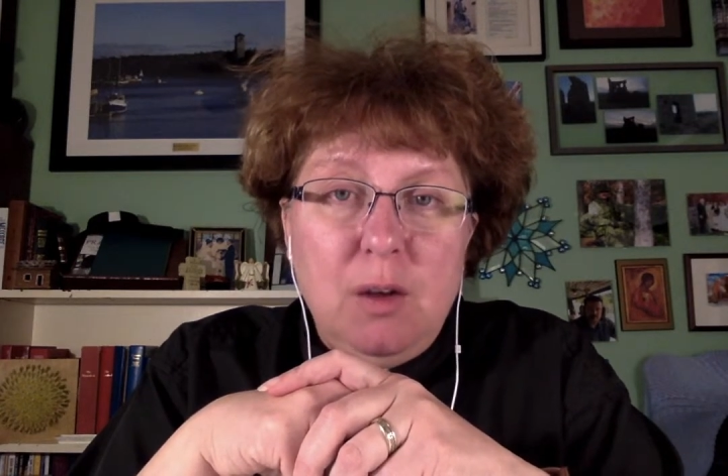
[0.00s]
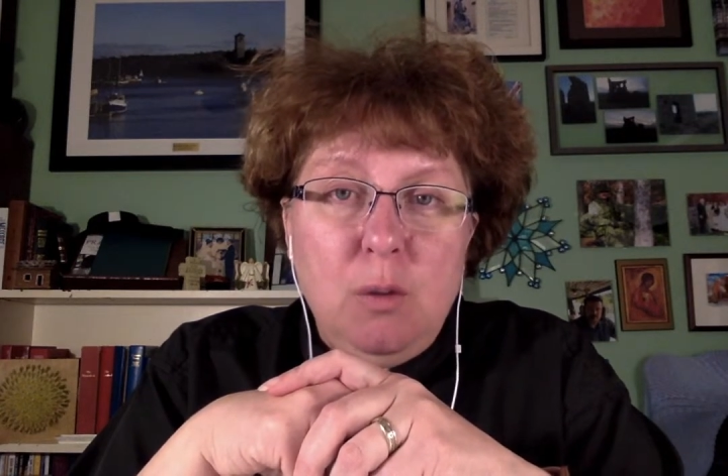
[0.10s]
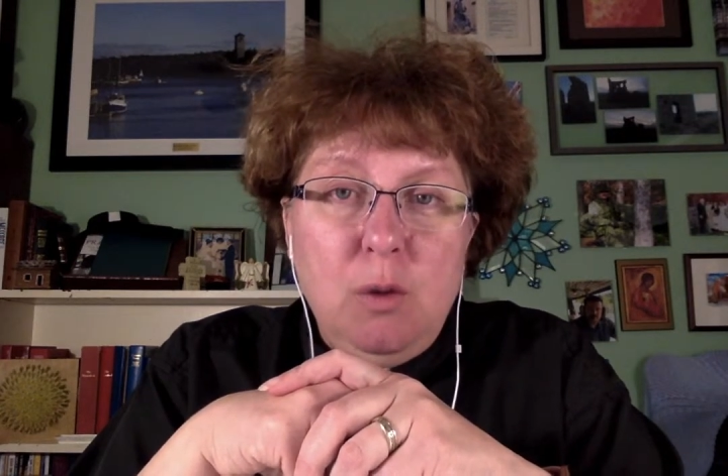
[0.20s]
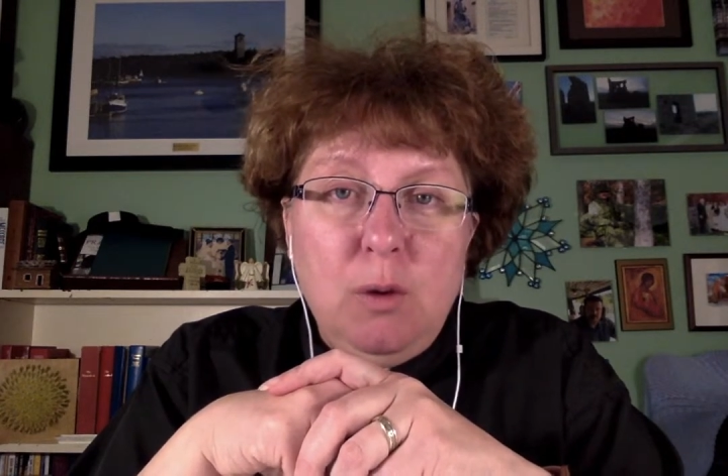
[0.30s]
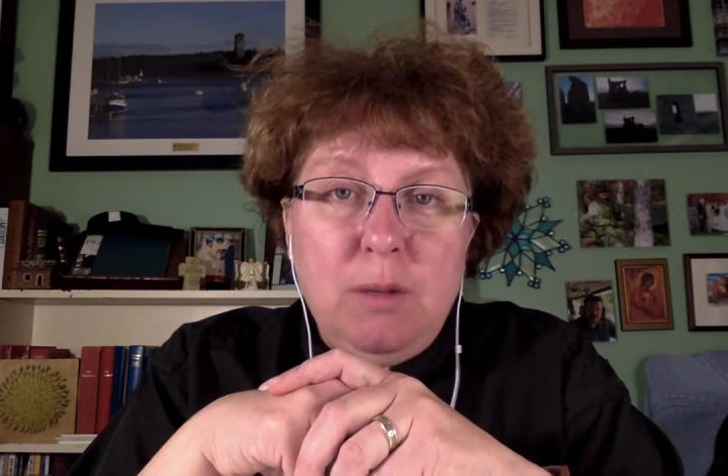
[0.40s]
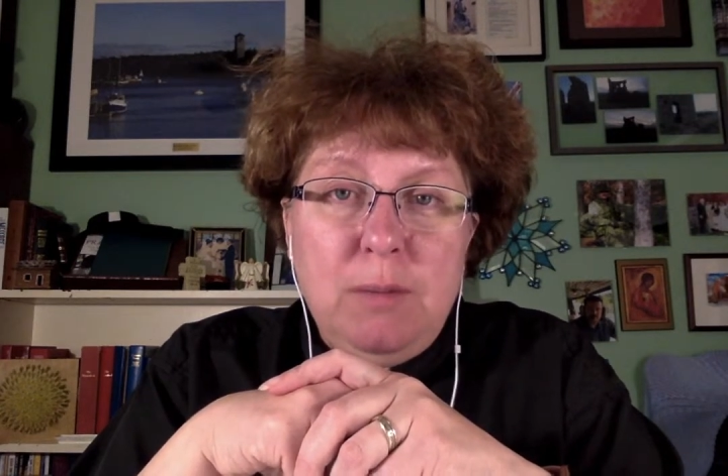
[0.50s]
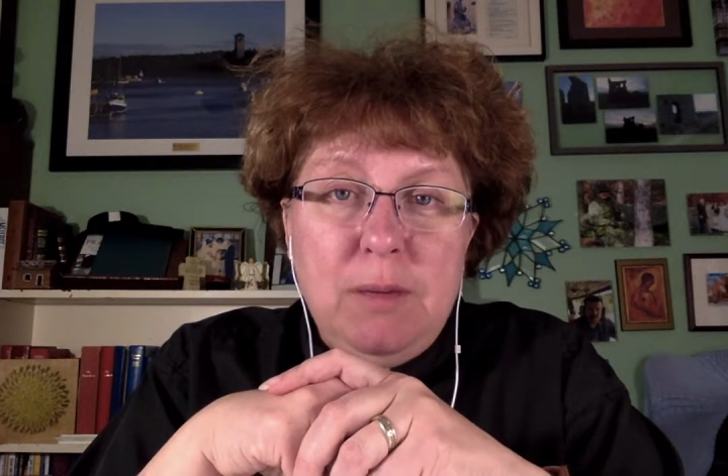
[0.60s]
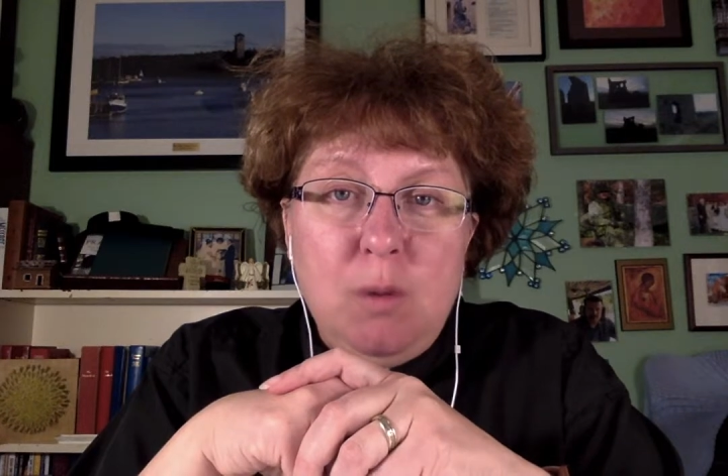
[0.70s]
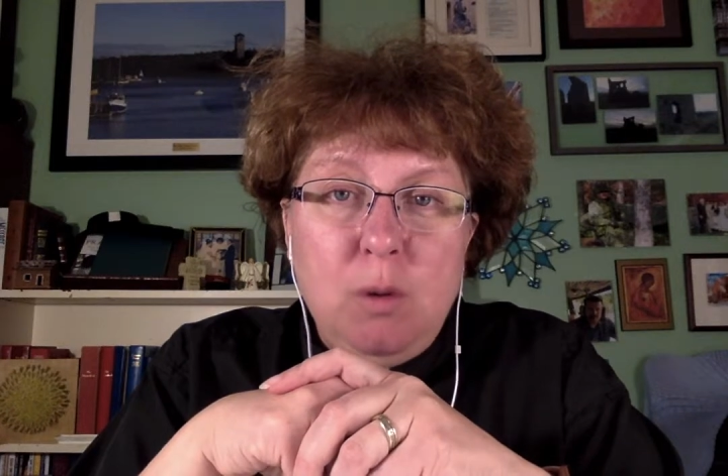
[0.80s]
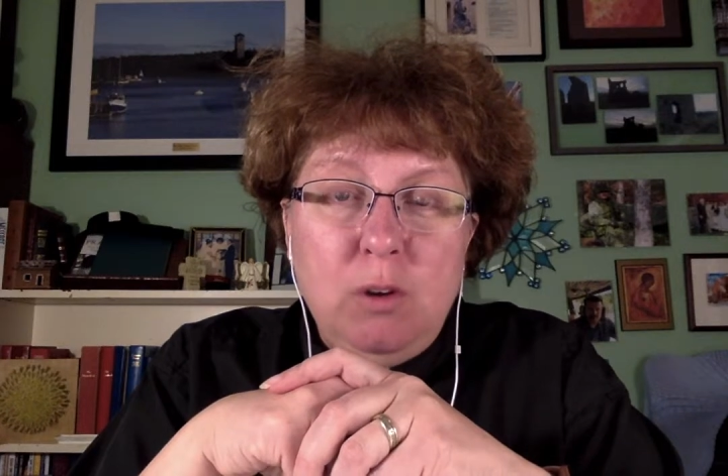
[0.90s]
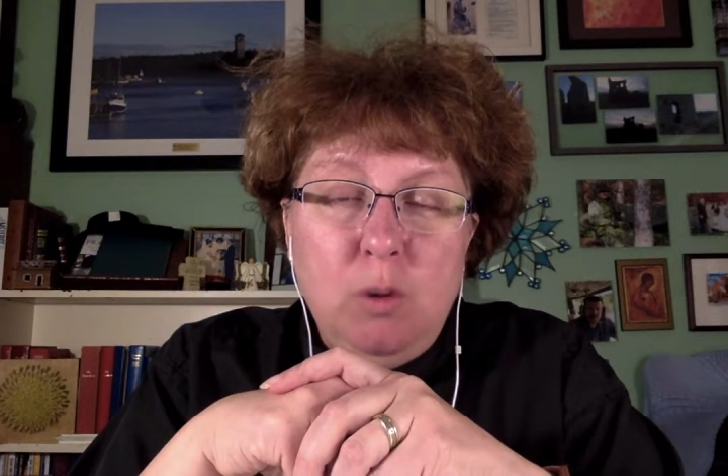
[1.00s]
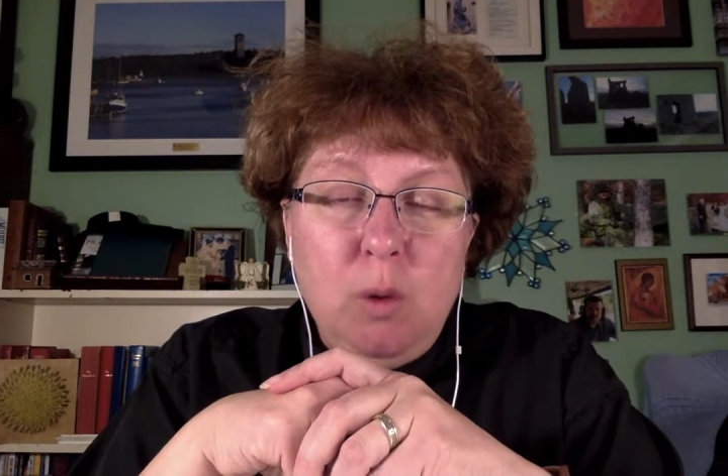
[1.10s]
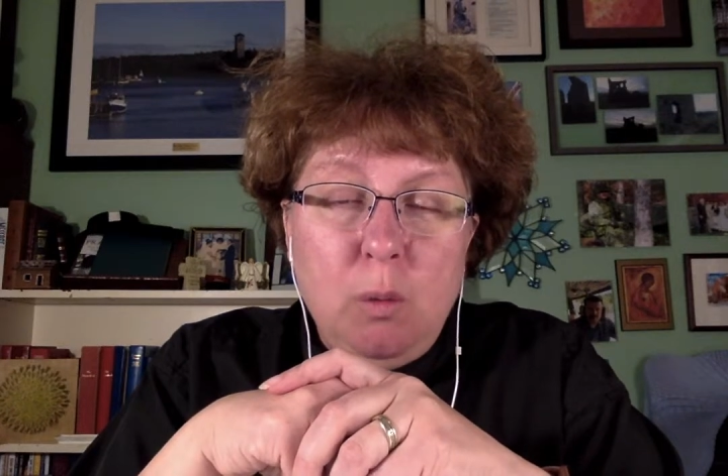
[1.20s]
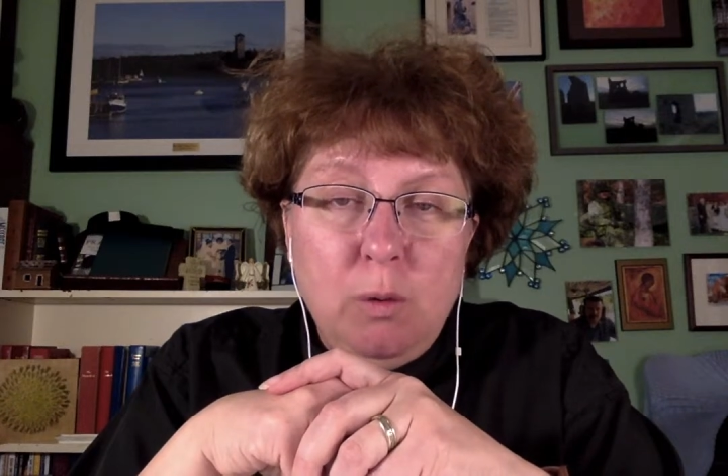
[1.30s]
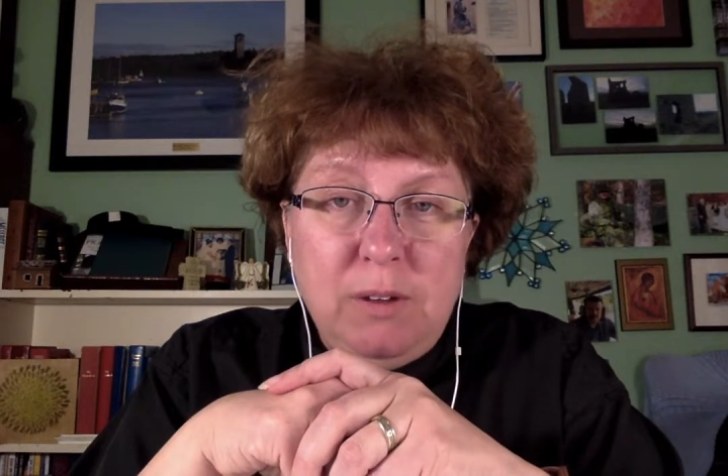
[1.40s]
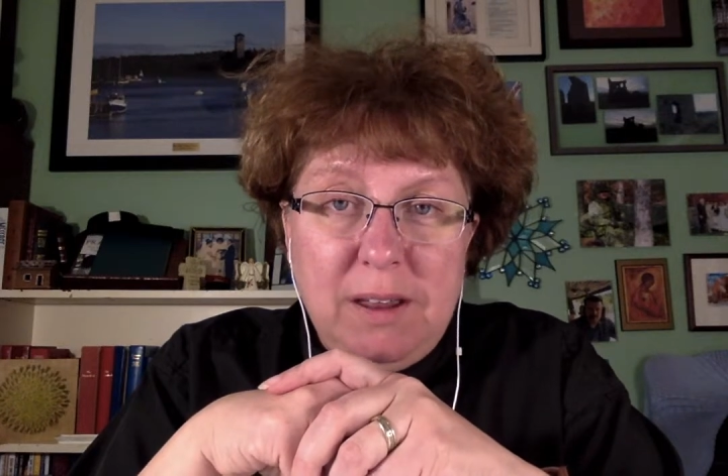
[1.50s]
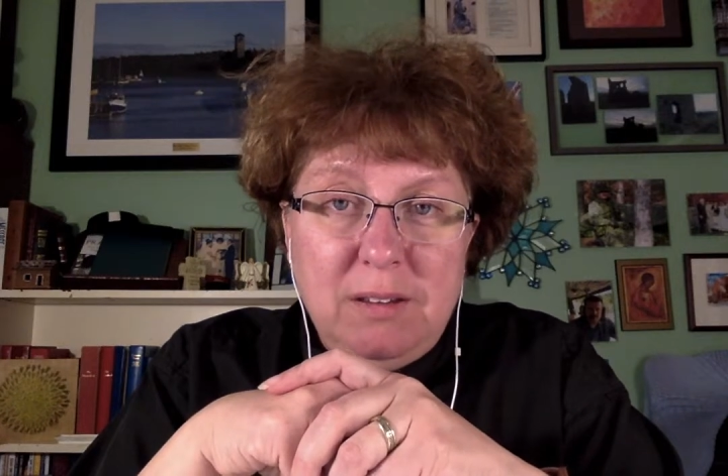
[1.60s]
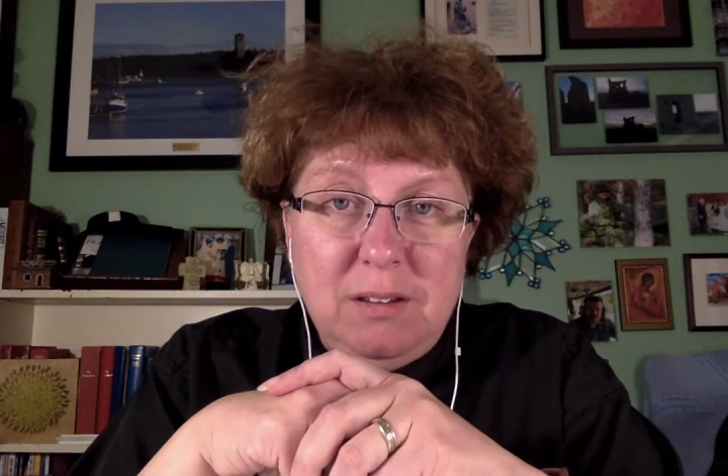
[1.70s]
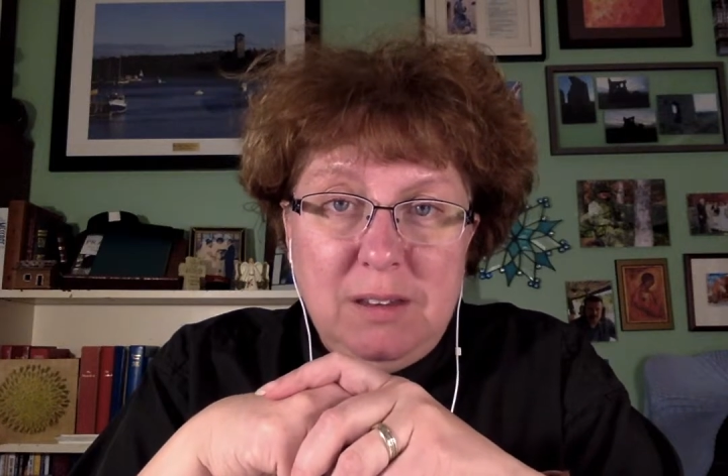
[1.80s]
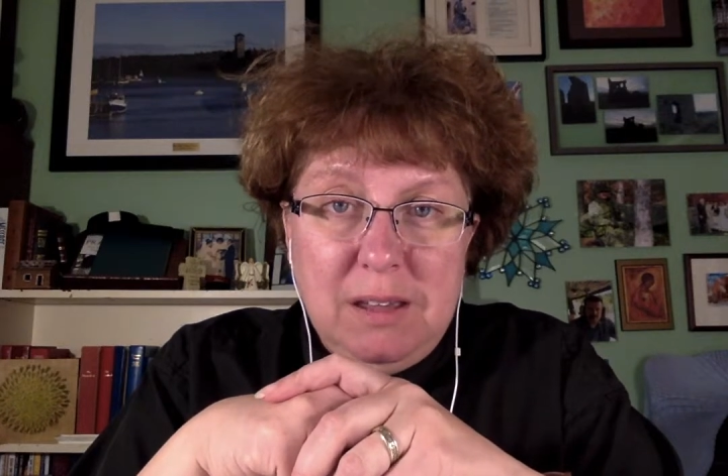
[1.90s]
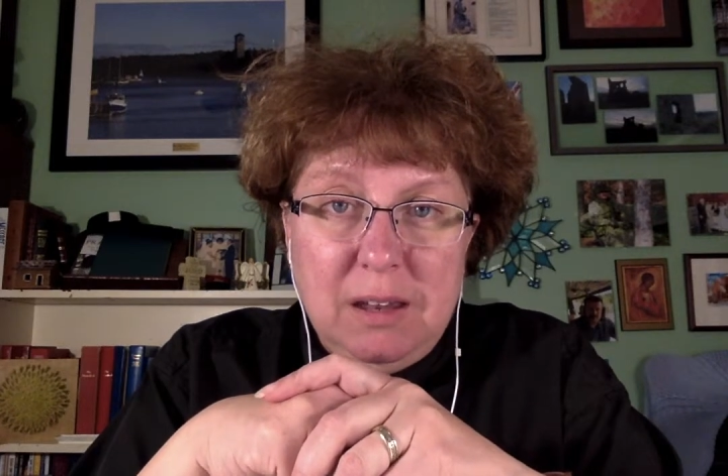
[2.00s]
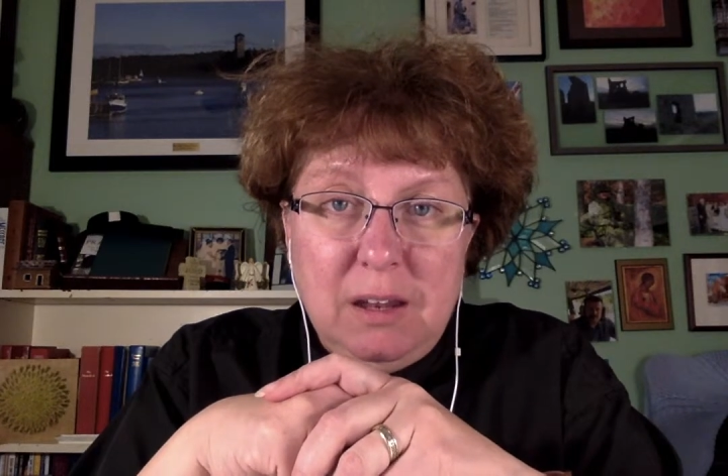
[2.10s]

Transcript: you are ordained a deacon,